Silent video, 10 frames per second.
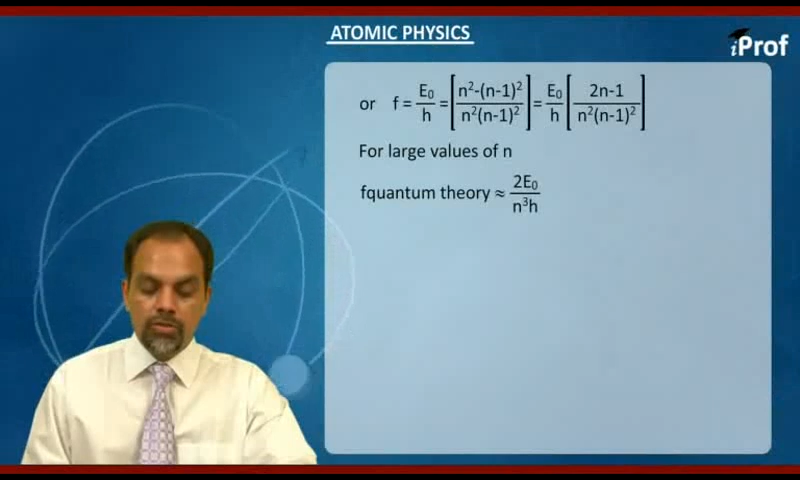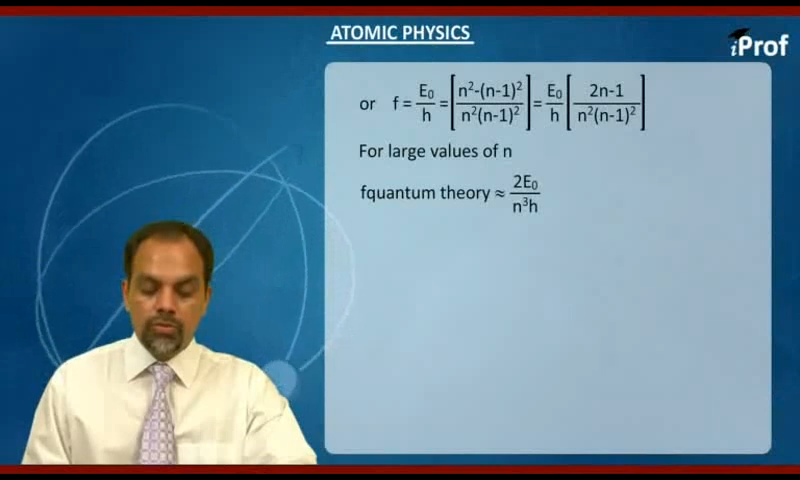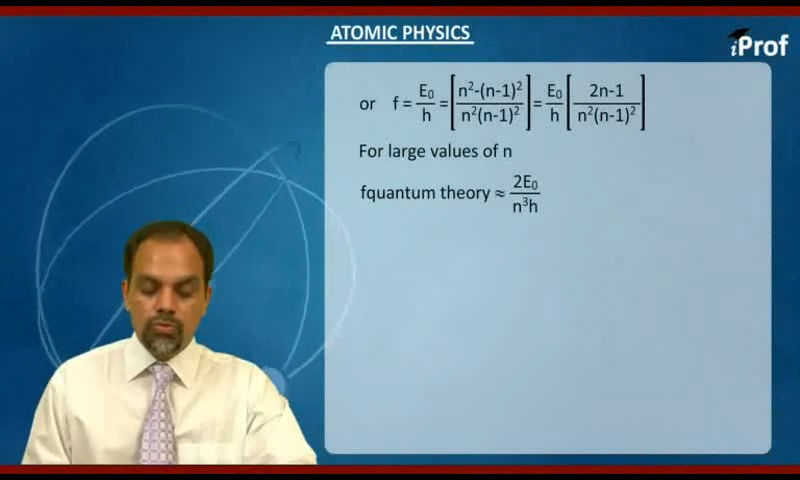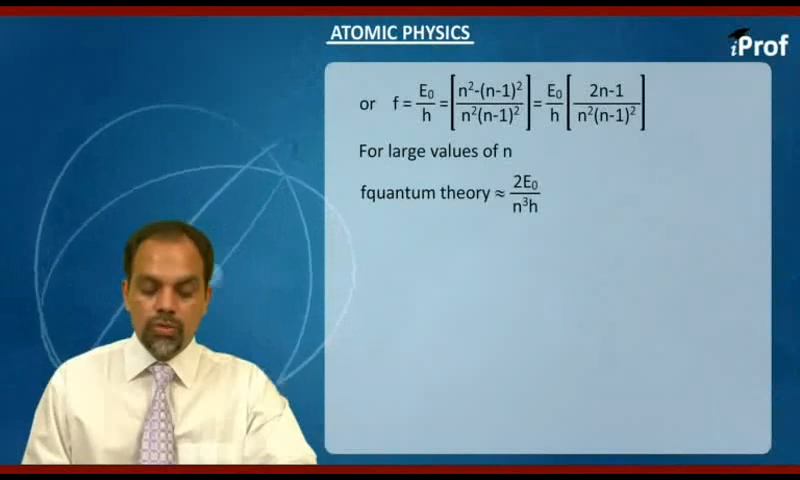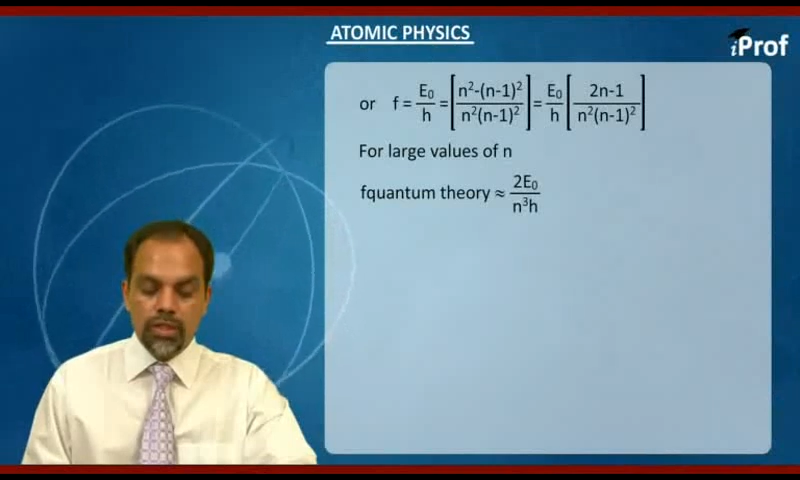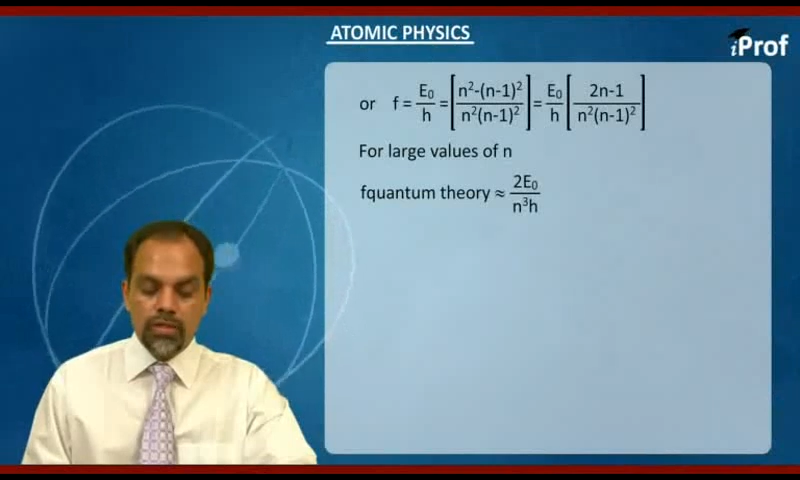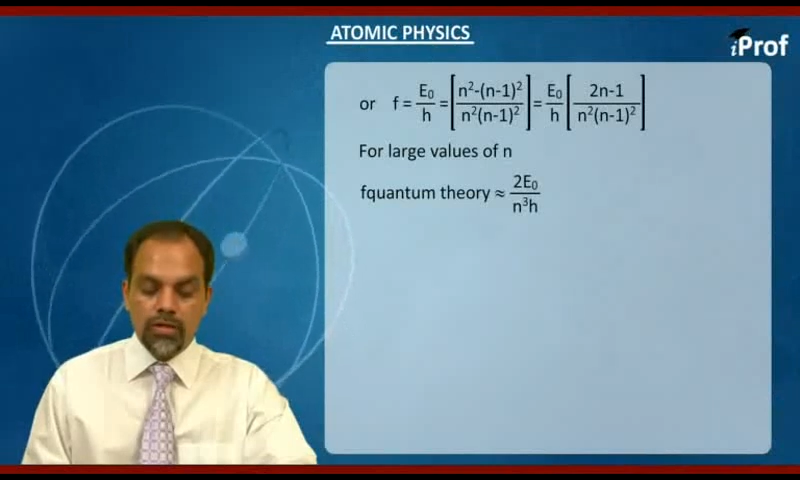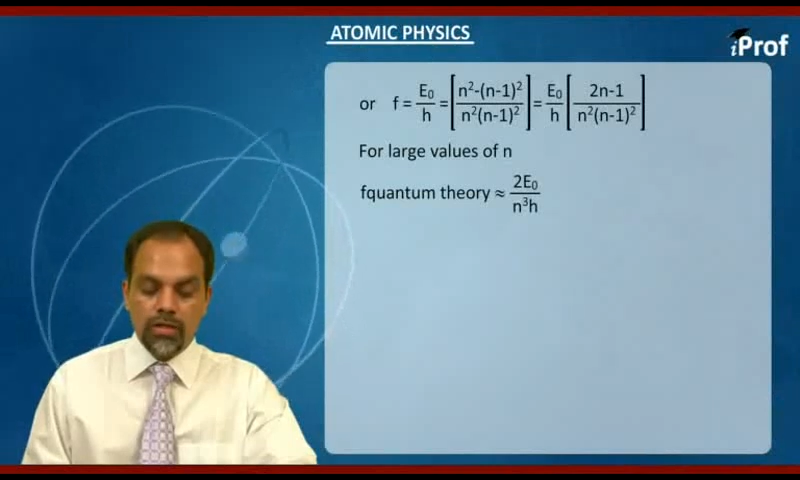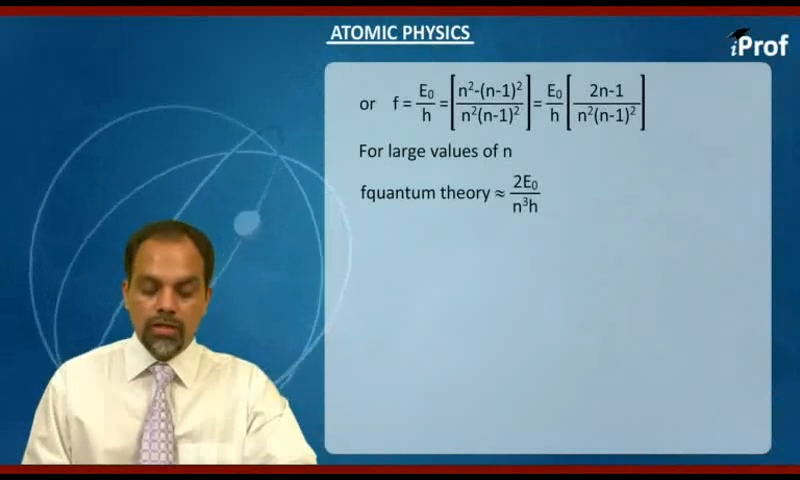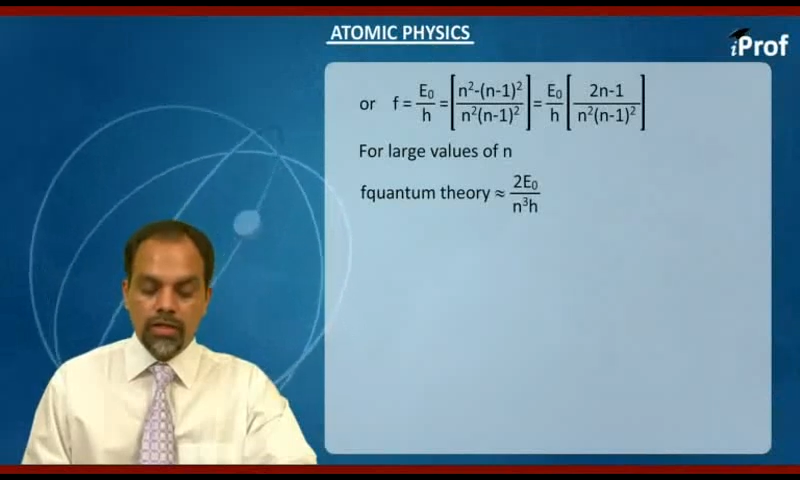2 E
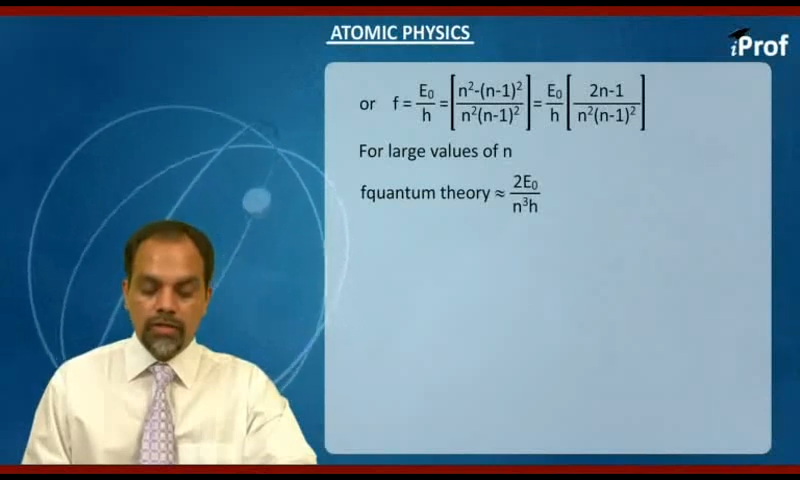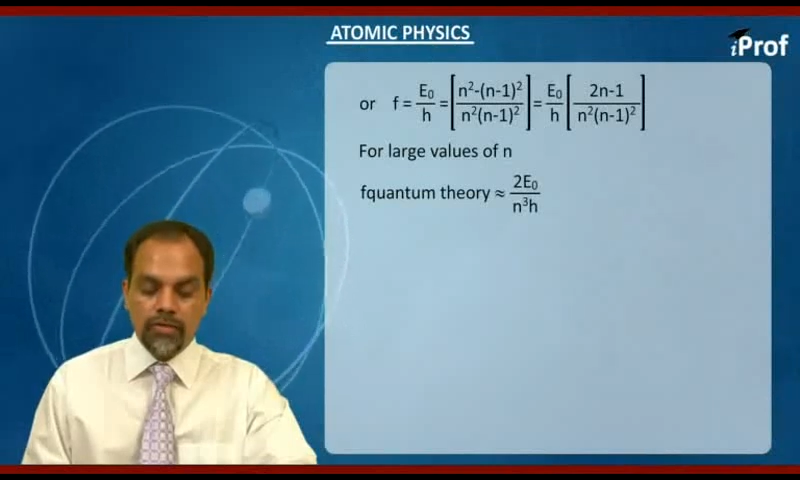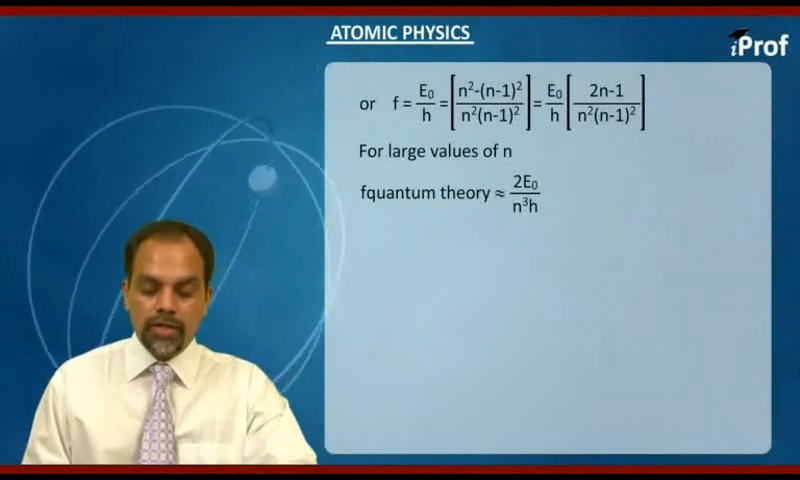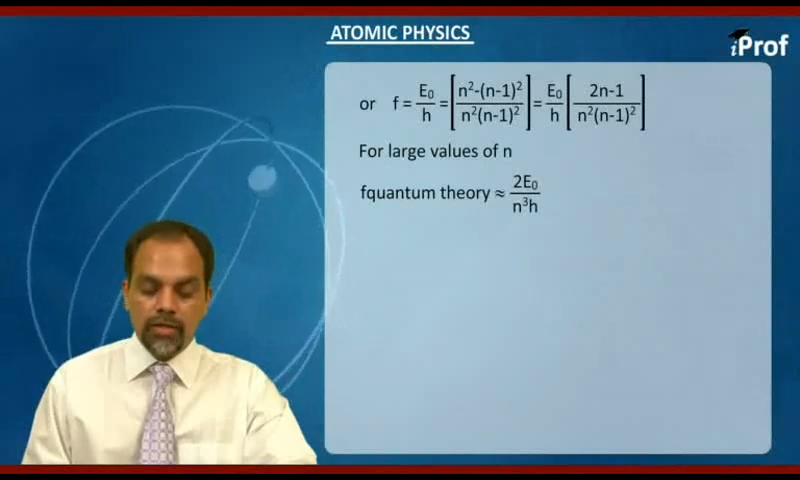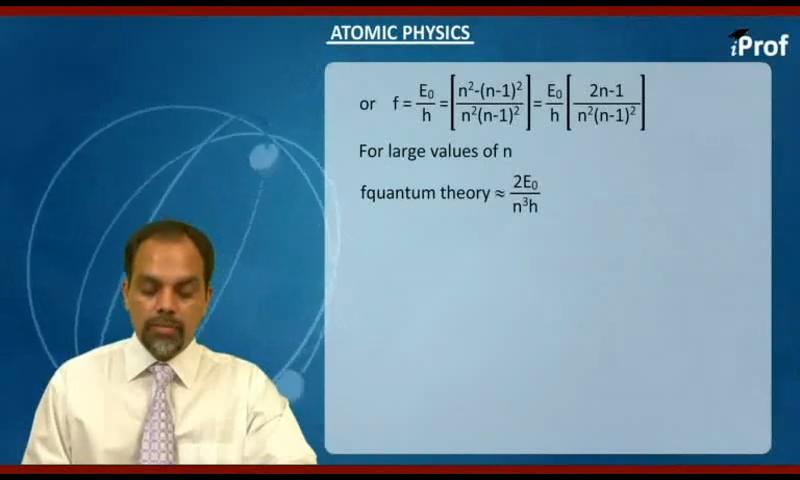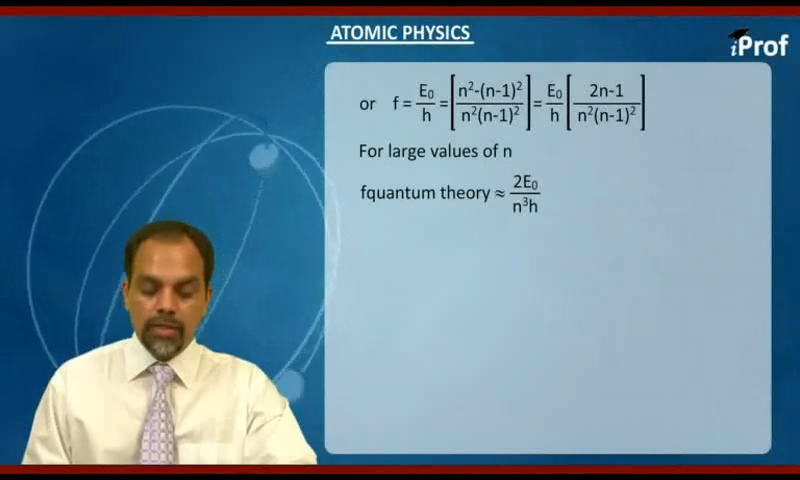naught divided